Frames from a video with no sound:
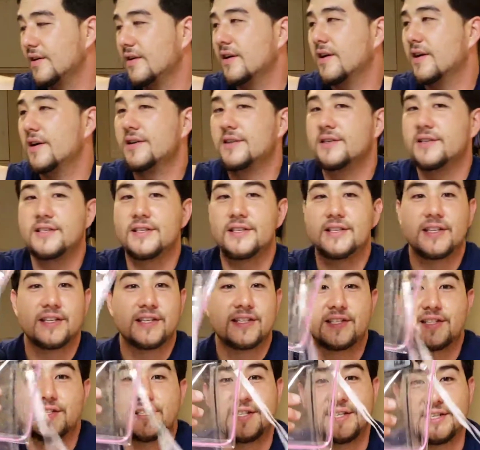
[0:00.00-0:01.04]
under the
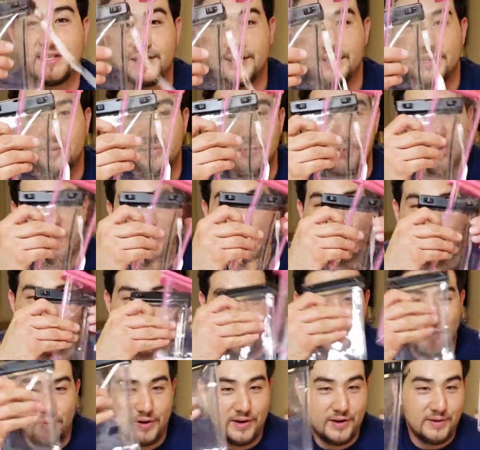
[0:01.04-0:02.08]
sea with
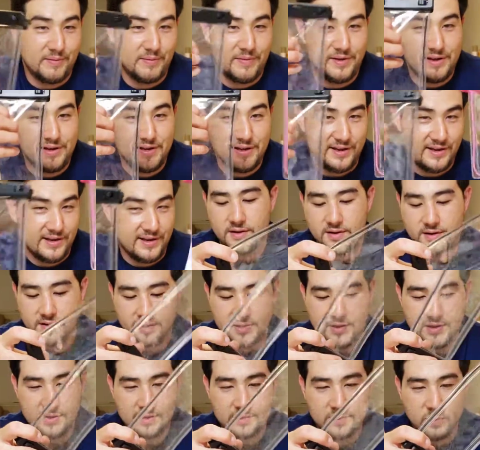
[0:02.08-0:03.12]
you and me.
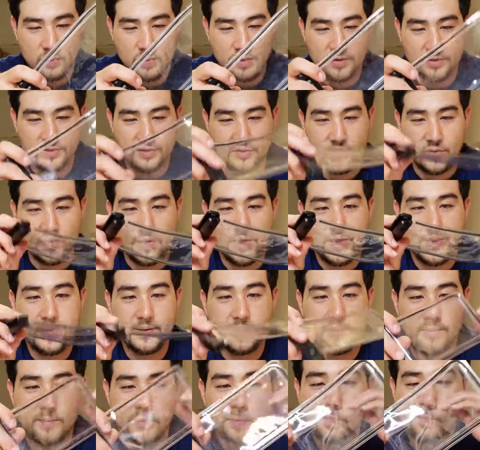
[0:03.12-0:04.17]
This works great.
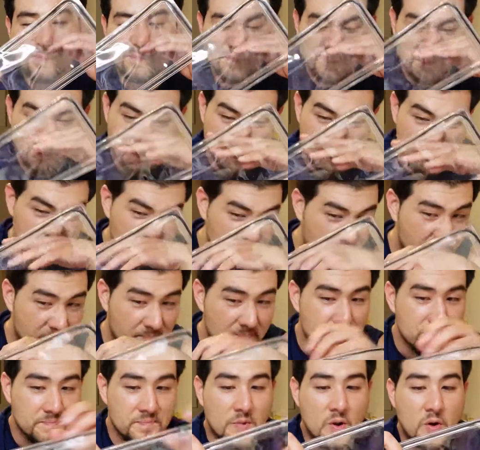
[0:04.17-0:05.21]

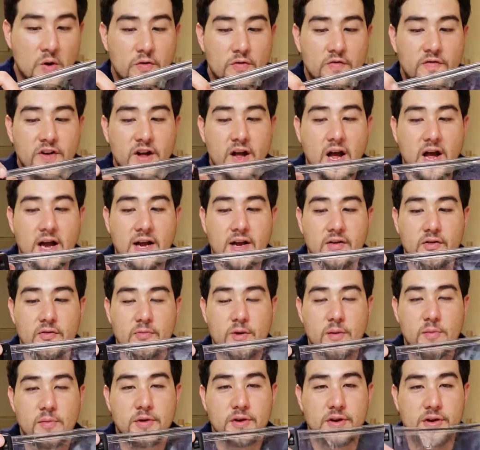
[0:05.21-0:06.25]
Hopefully I can
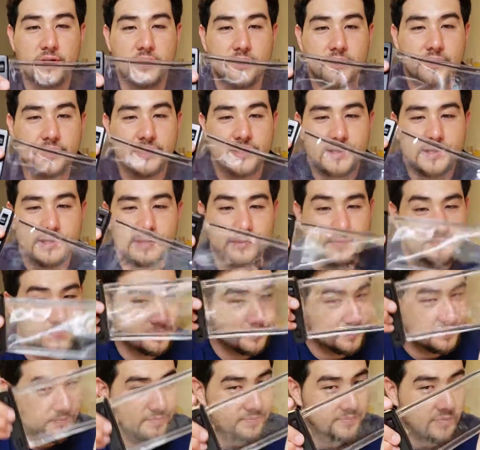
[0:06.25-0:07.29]
remember to use it
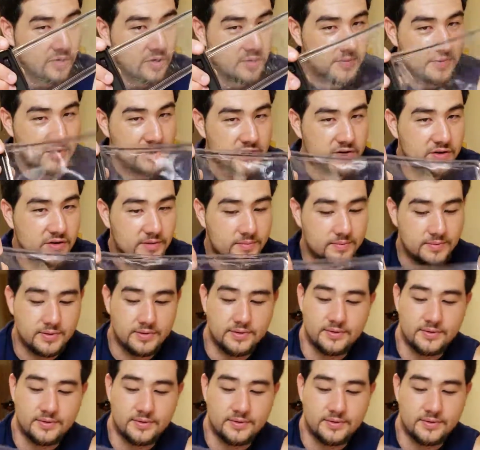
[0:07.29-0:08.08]
on my trip.